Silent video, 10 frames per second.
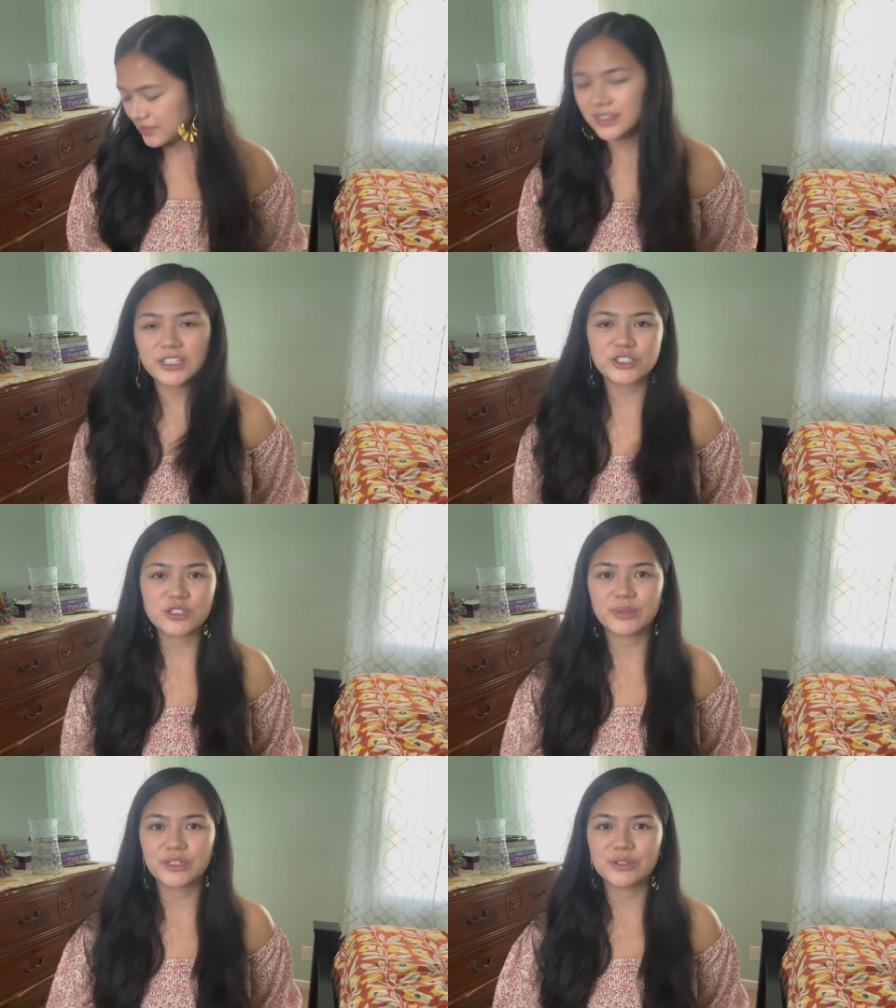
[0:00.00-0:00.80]
that's
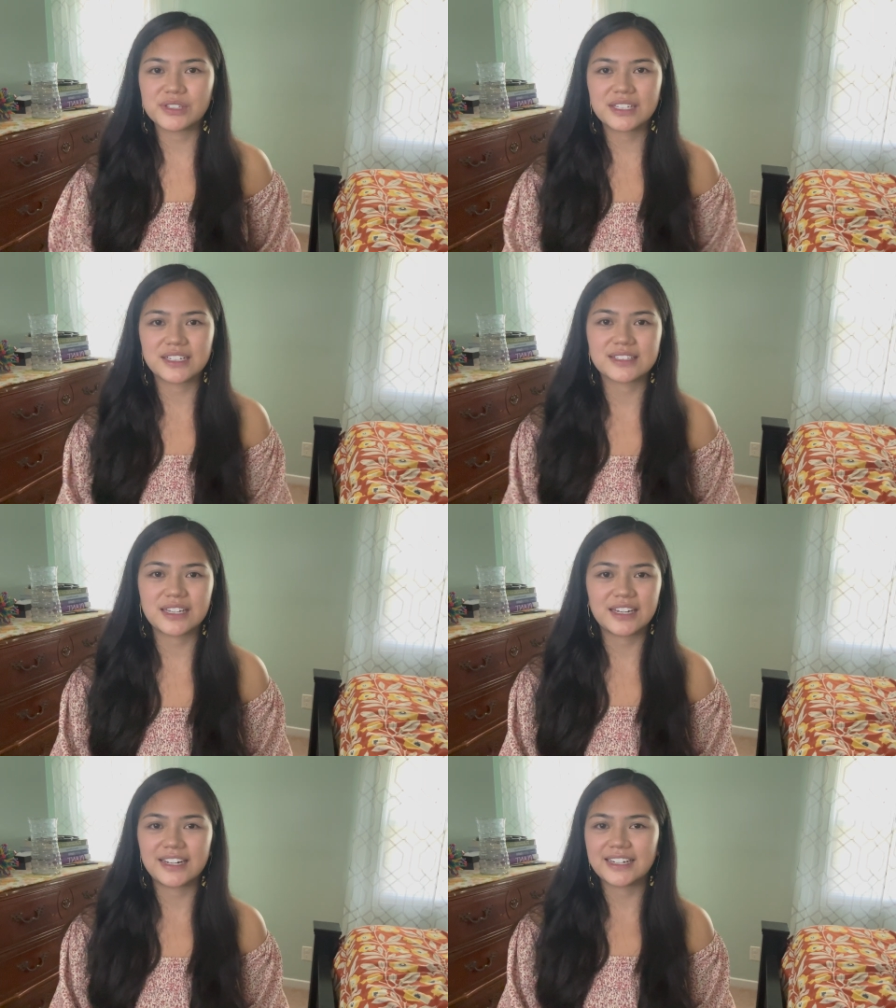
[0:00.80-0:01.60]
just one of those things
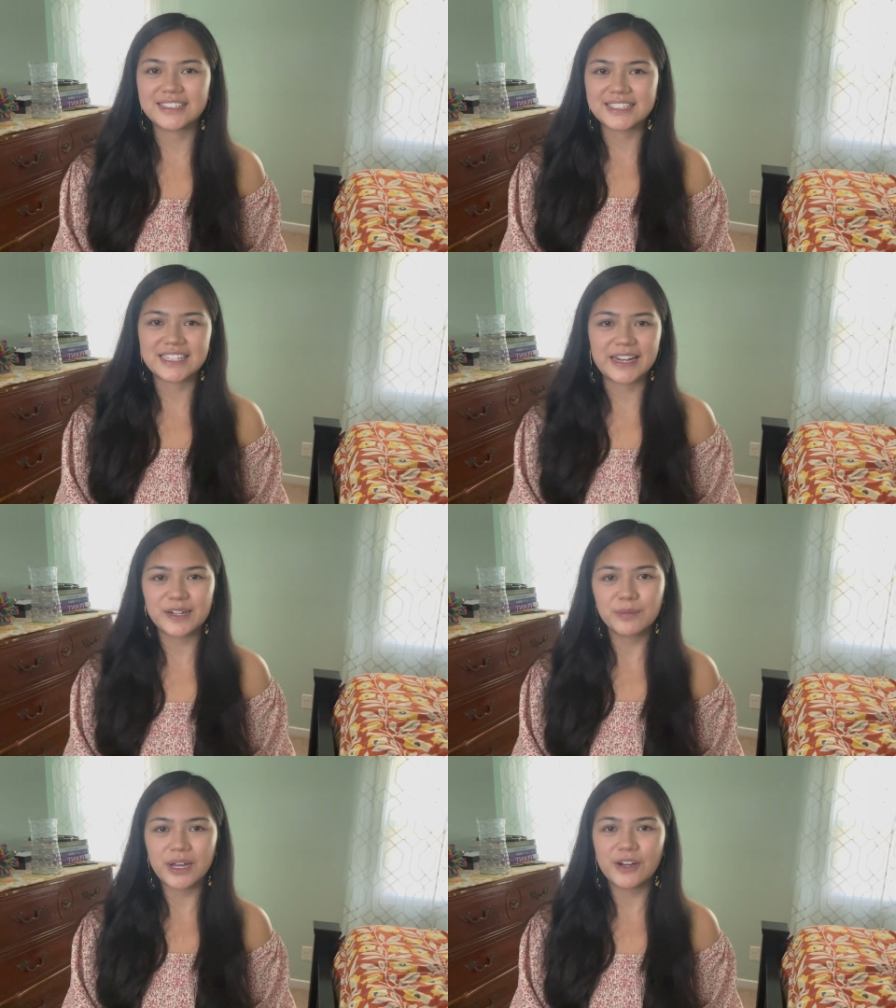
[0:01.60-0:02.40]
that I get
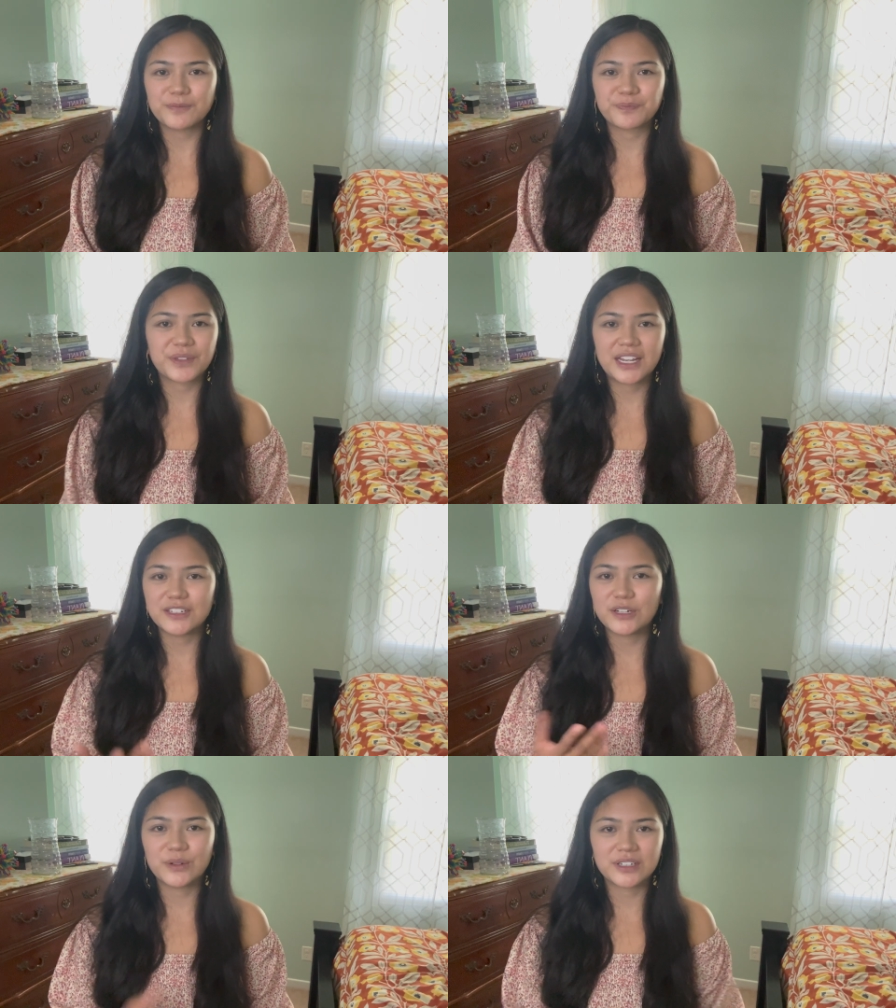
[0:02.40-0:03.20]
excited about and
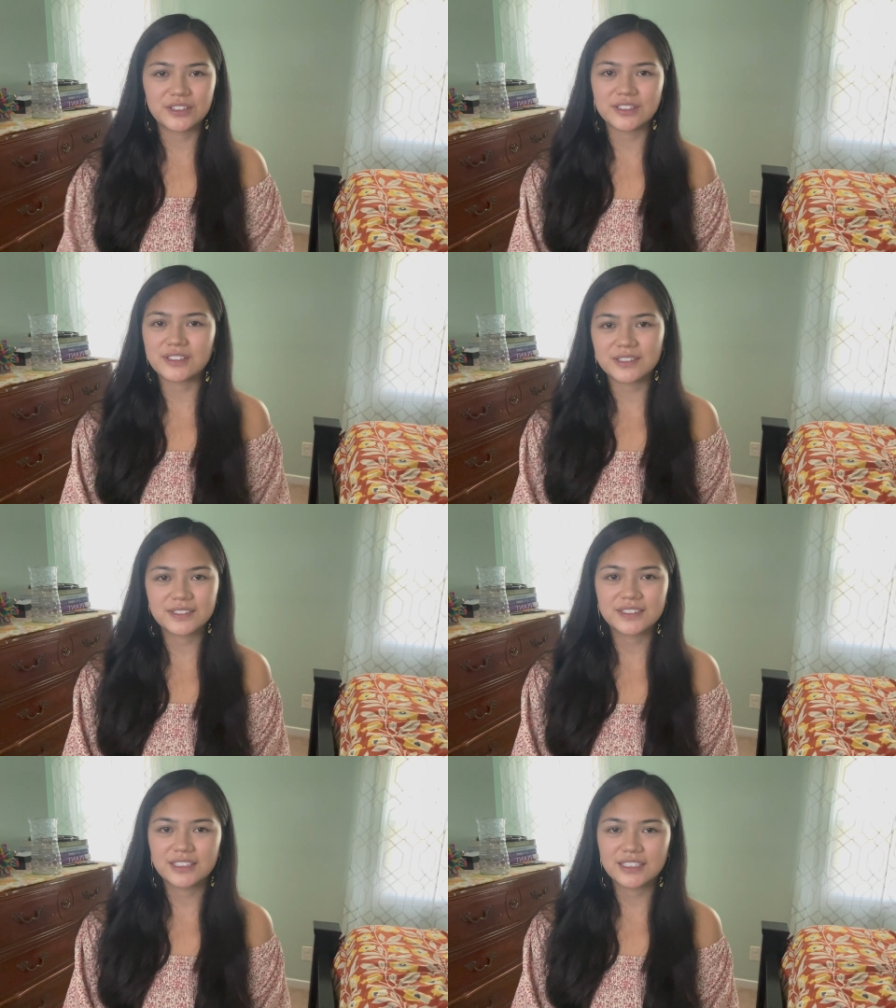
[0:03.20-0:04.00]
no one else
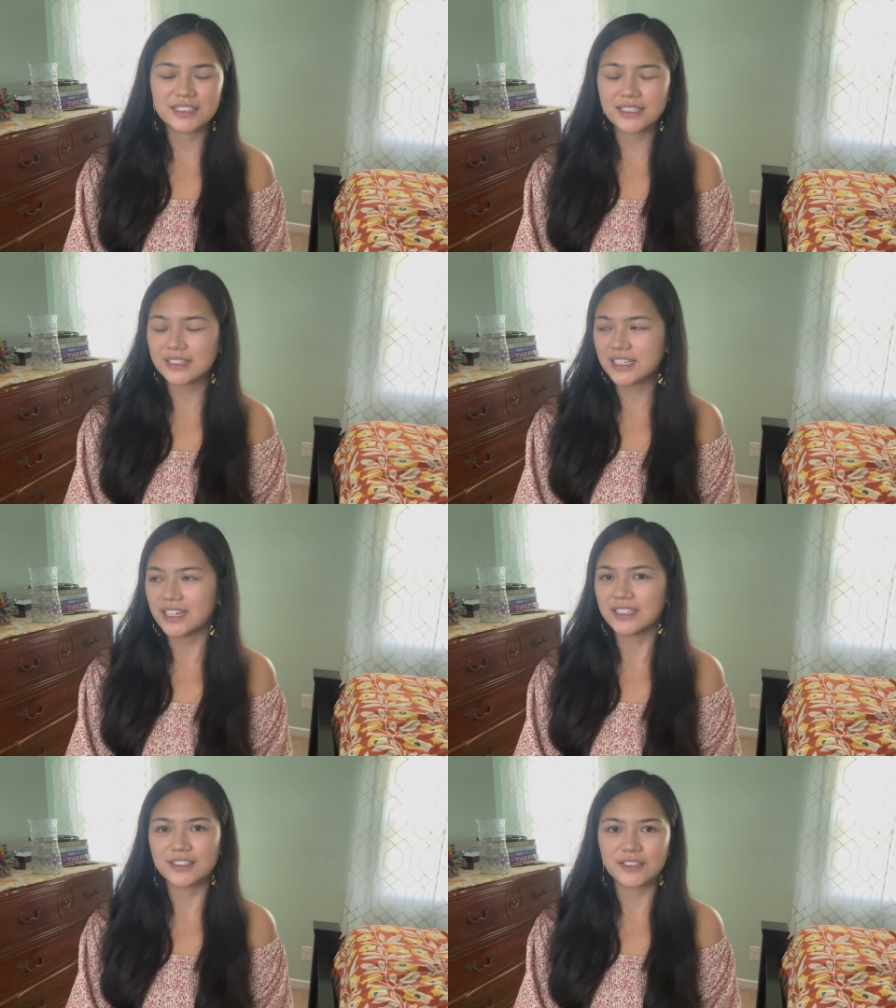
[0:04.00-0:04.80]
gets excited.